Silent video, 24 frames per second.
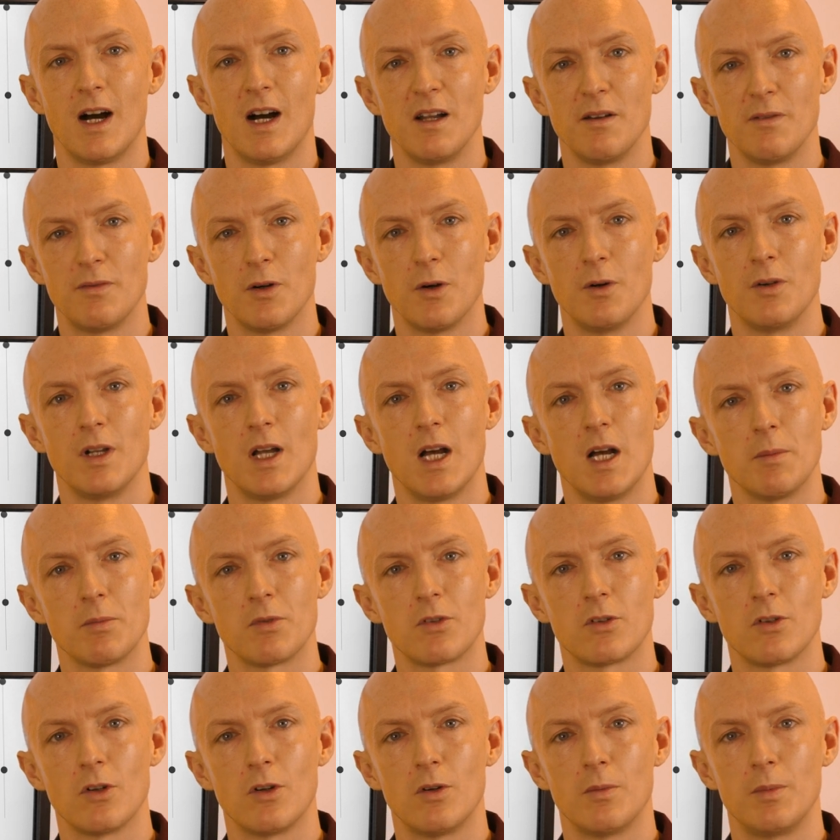iPhone App
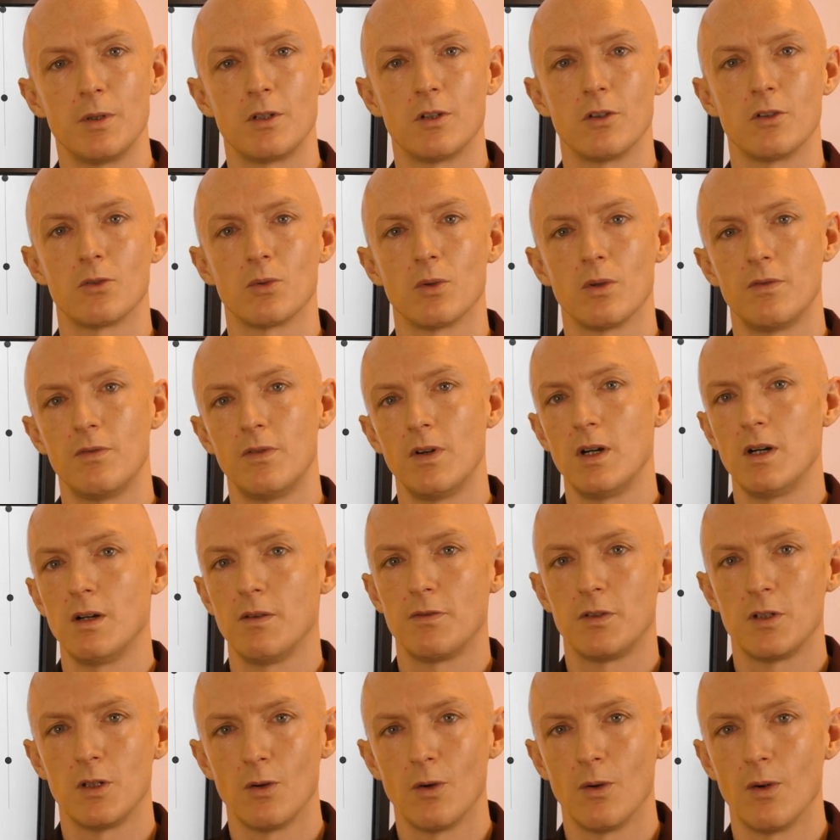Store because there are far
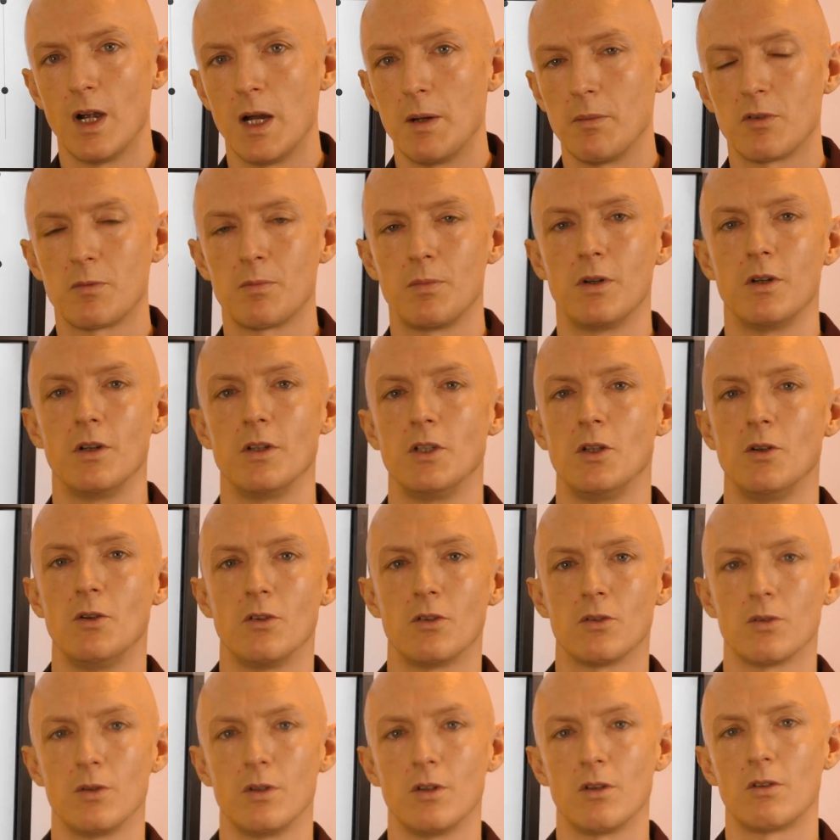fewer apps per
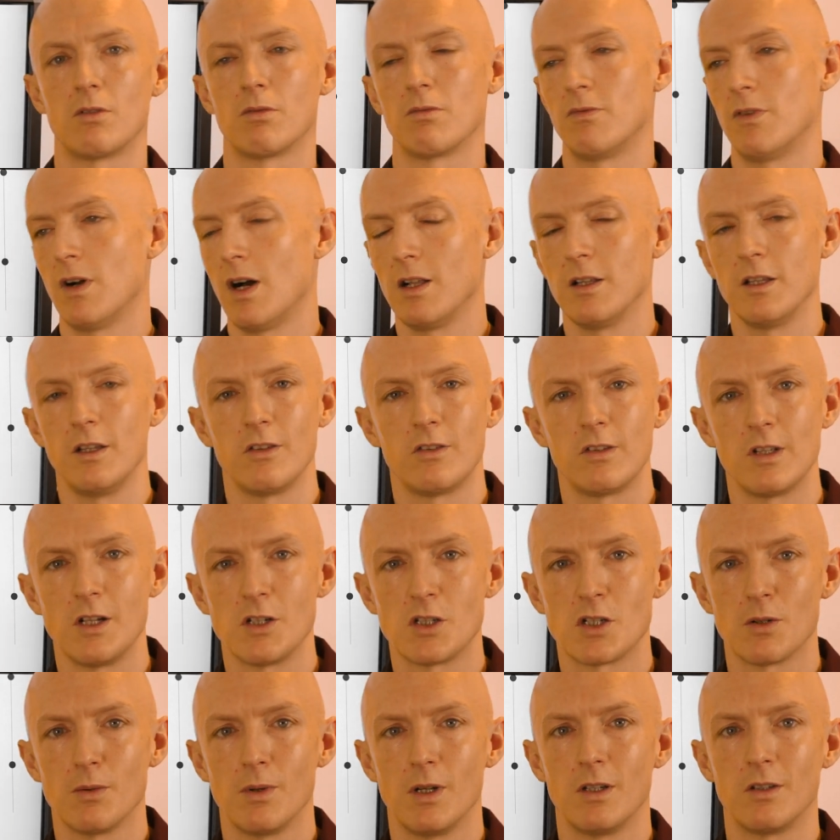user, it's far less
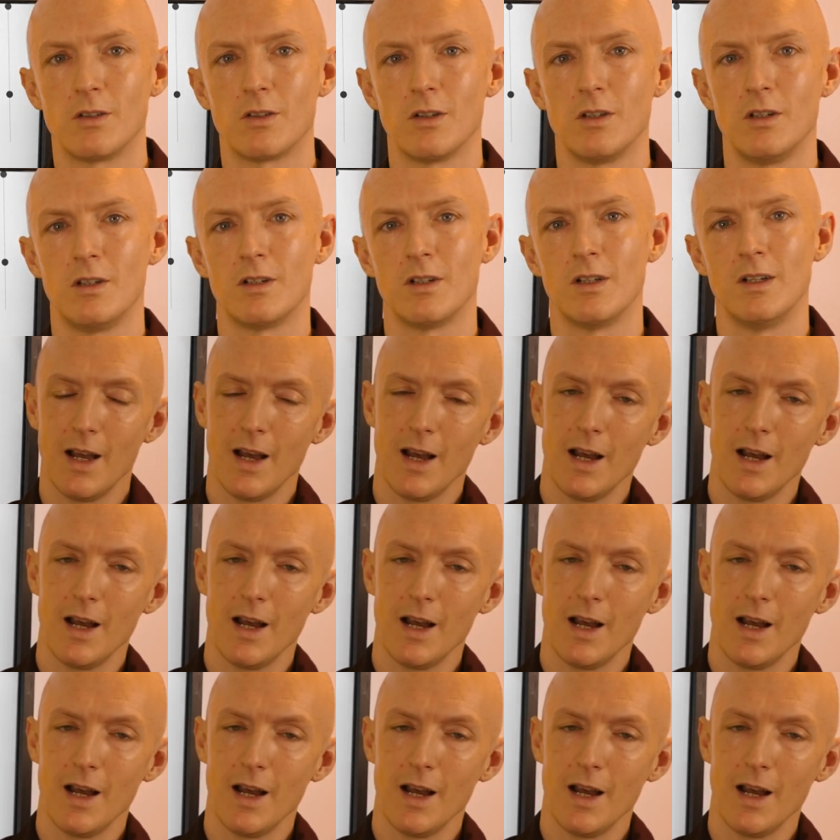saturated,